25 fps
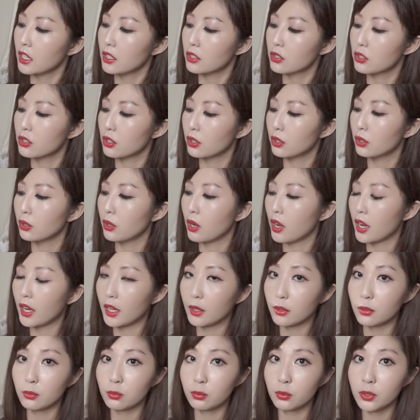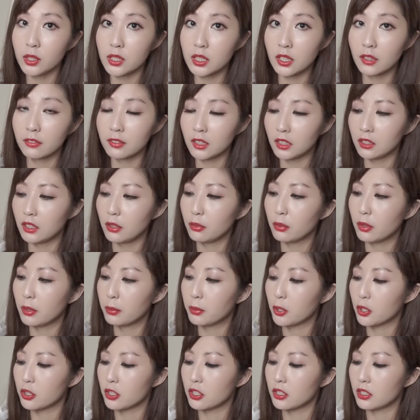So I would definitely
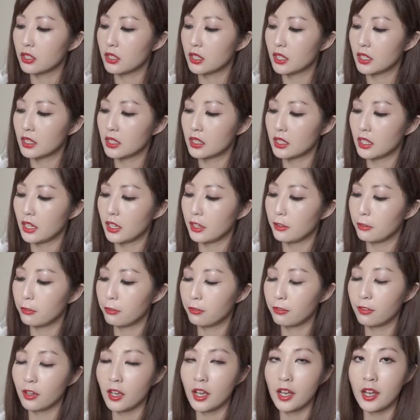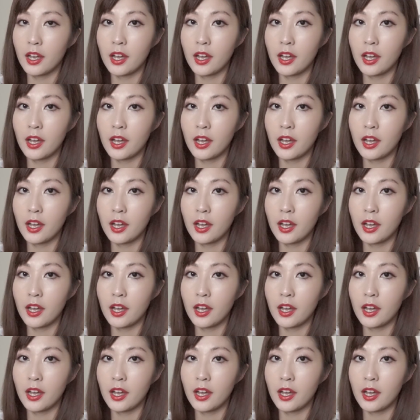repurchase this if